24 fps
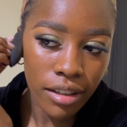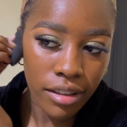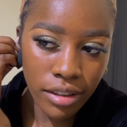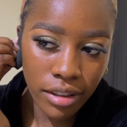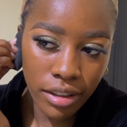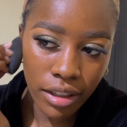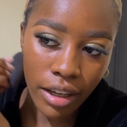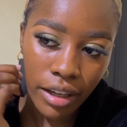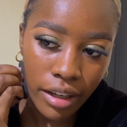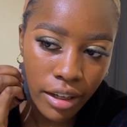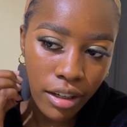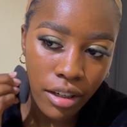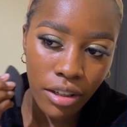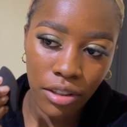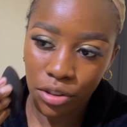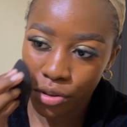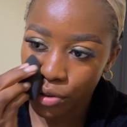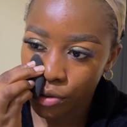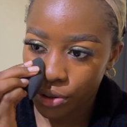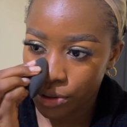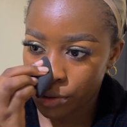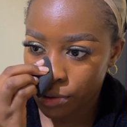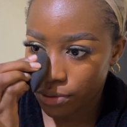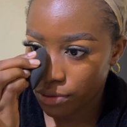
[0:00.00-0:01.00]
then you
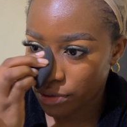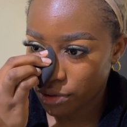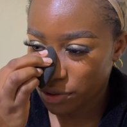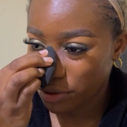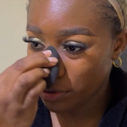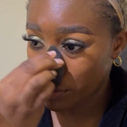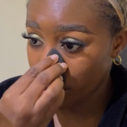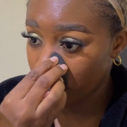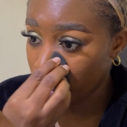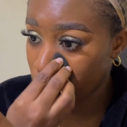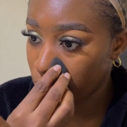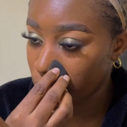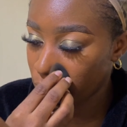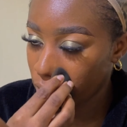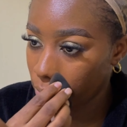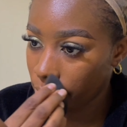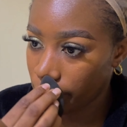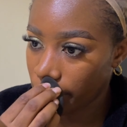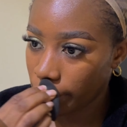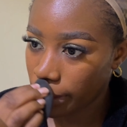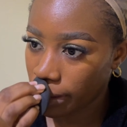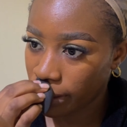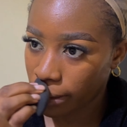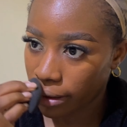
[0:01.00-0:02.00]
should use
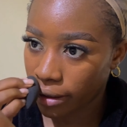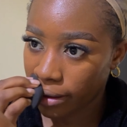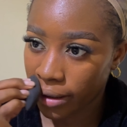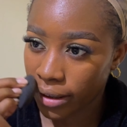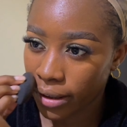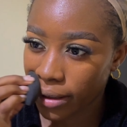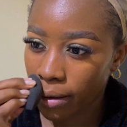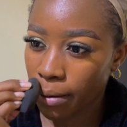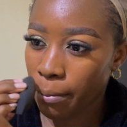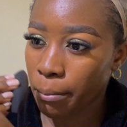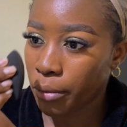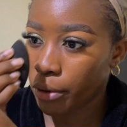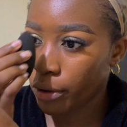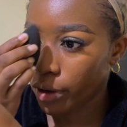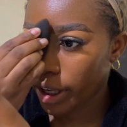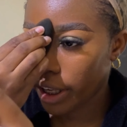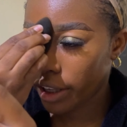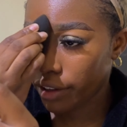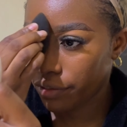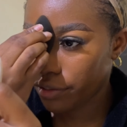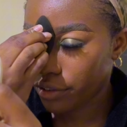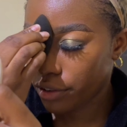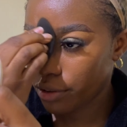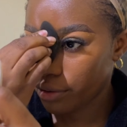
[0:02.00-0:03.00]
Maybelline. But
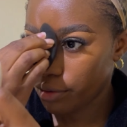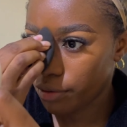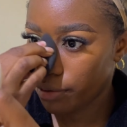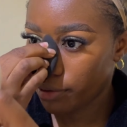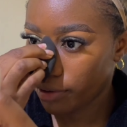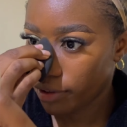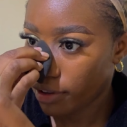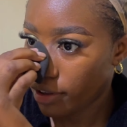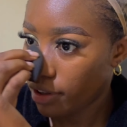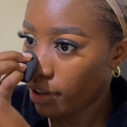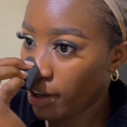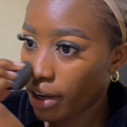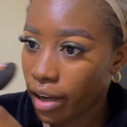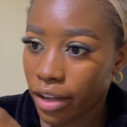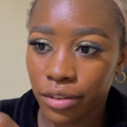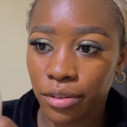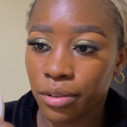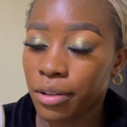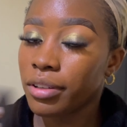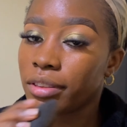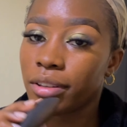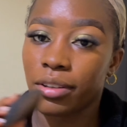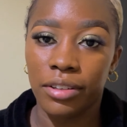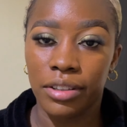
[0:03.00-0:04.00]
if you are
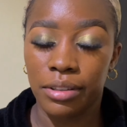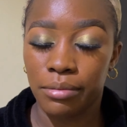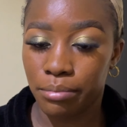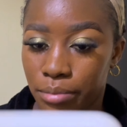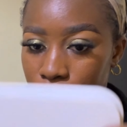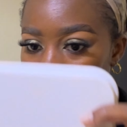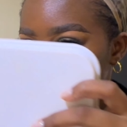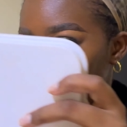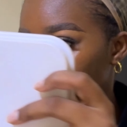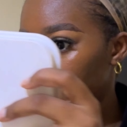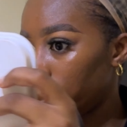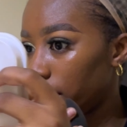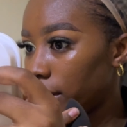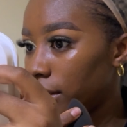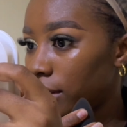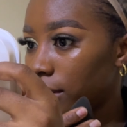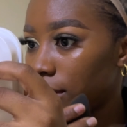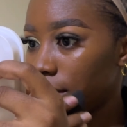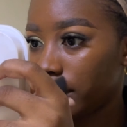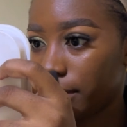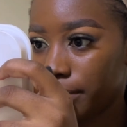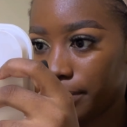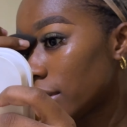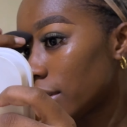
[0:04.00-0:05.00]
not on the budget,
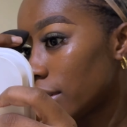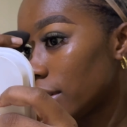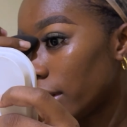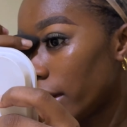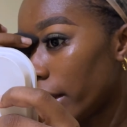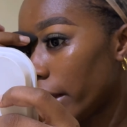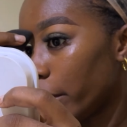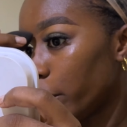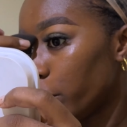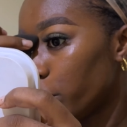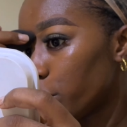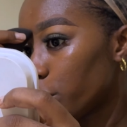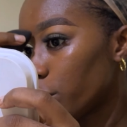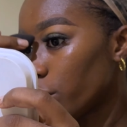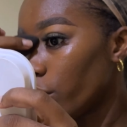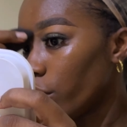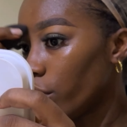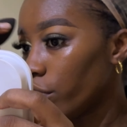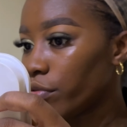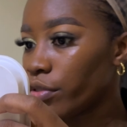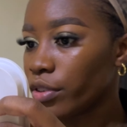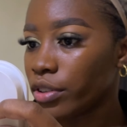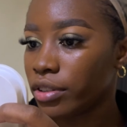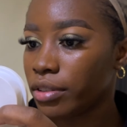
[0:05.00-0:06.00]
then you should go
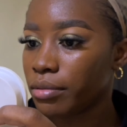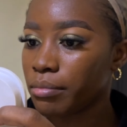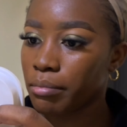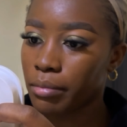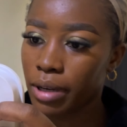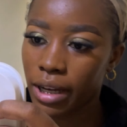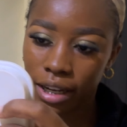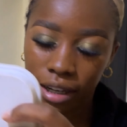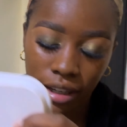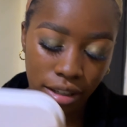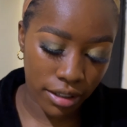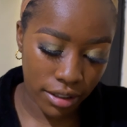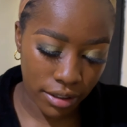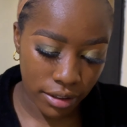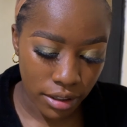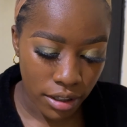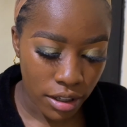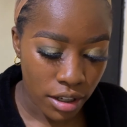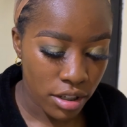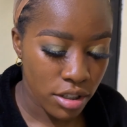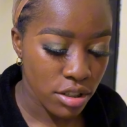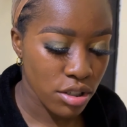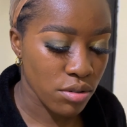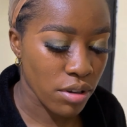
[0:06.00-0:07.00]
for the MAC.
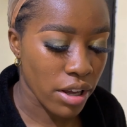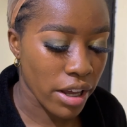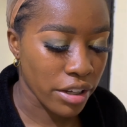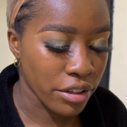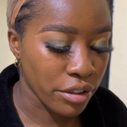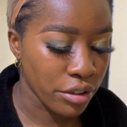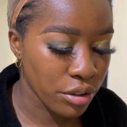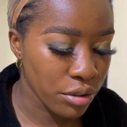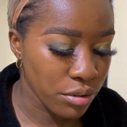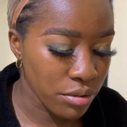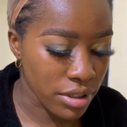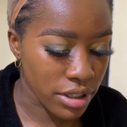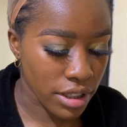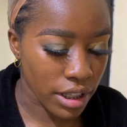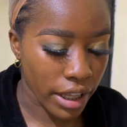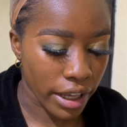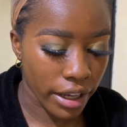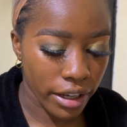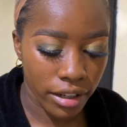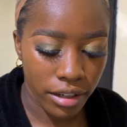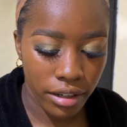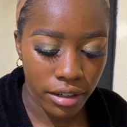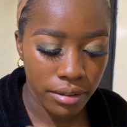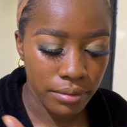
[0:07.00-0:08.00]
So I use
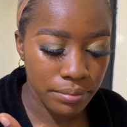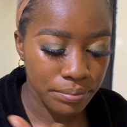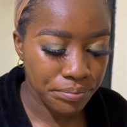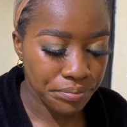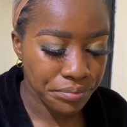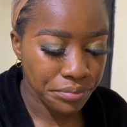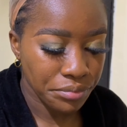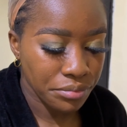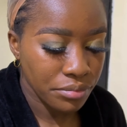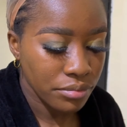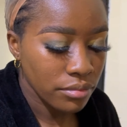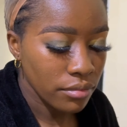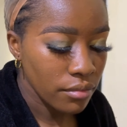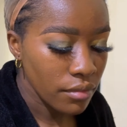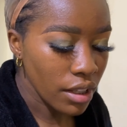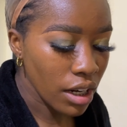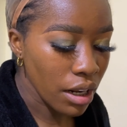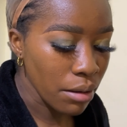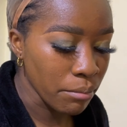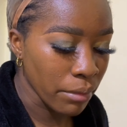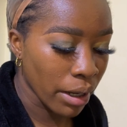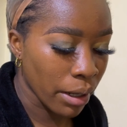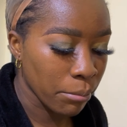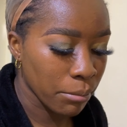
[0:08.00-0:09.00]
like
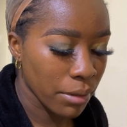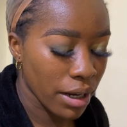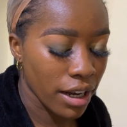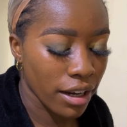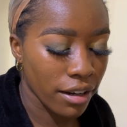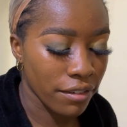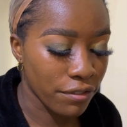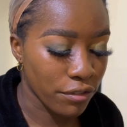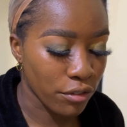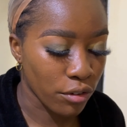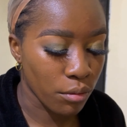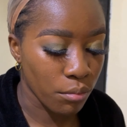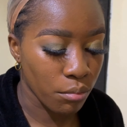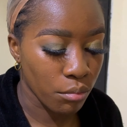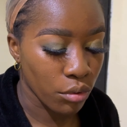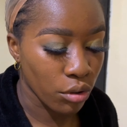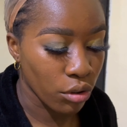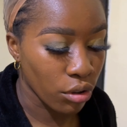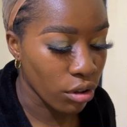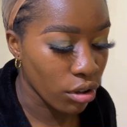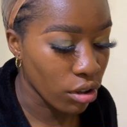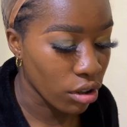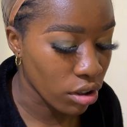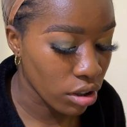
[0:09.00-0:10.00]
my MAC for
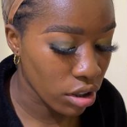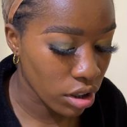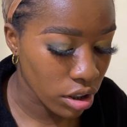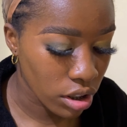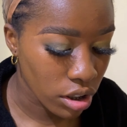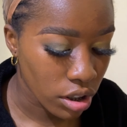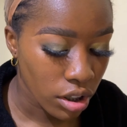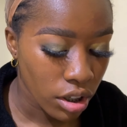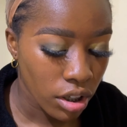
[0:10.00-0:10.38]
more